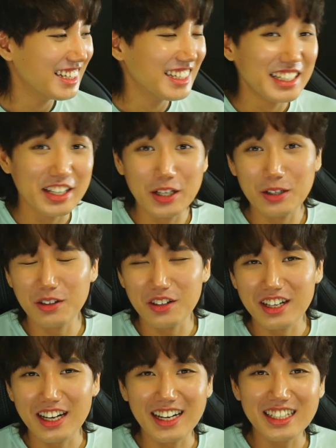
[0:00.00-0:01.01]
You know,
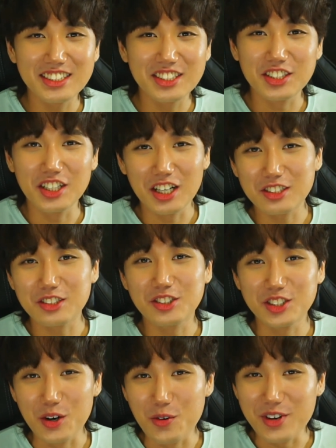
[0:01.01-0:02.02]
guys, the dogs are
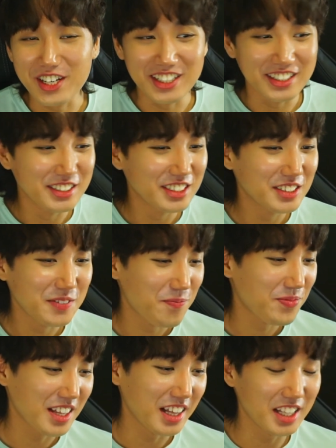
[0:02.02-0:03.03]
so weird.
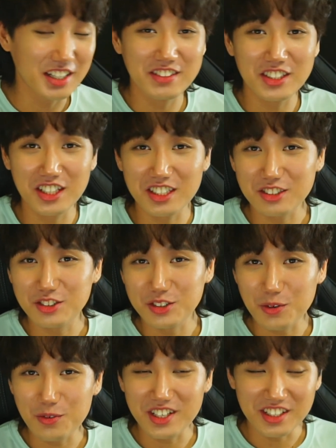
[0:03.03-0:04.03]
A lot of the dogs are
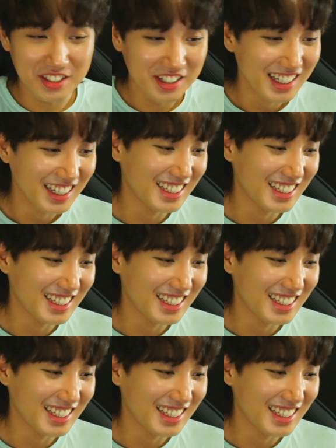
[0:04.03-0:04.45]
so weird.